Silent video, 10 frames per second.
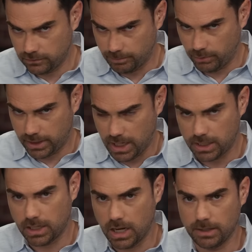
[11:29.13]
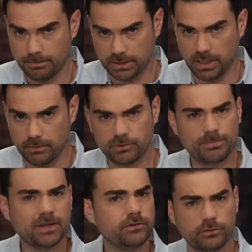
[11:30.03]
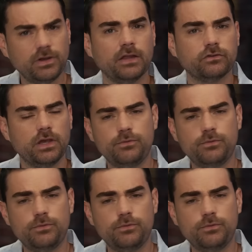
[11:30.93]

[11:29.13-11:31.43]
to the boycott on Bud Light, which makes no sense.